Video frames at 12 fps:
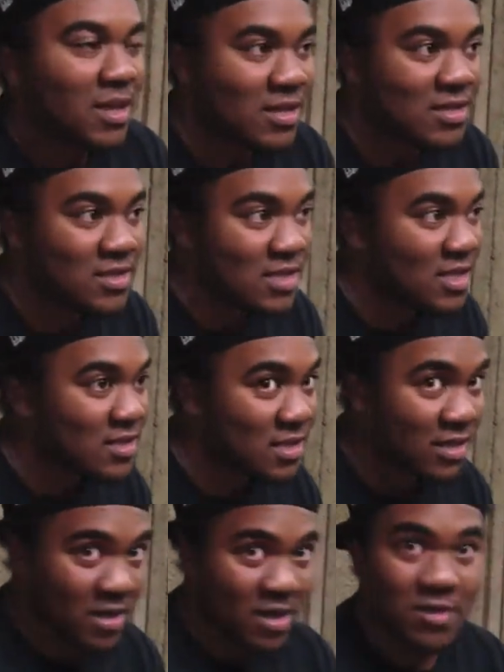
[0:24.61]
Like it says
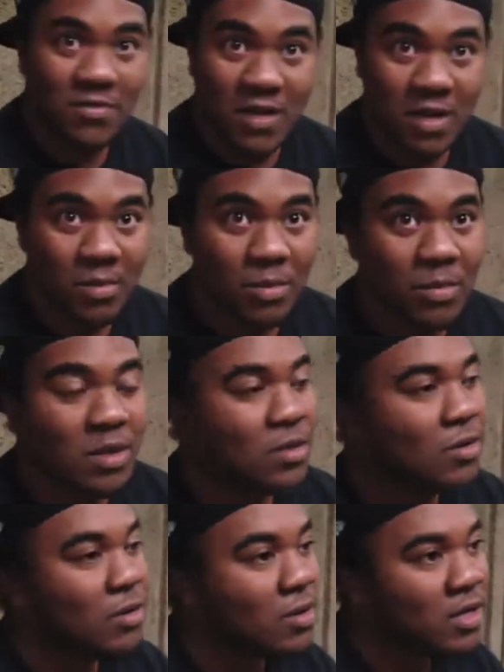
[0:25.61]
right. in Kanawai
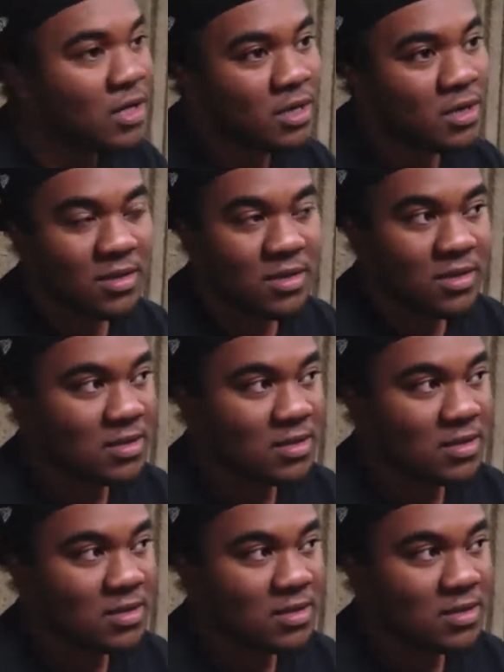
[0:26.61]
Mamalahoe,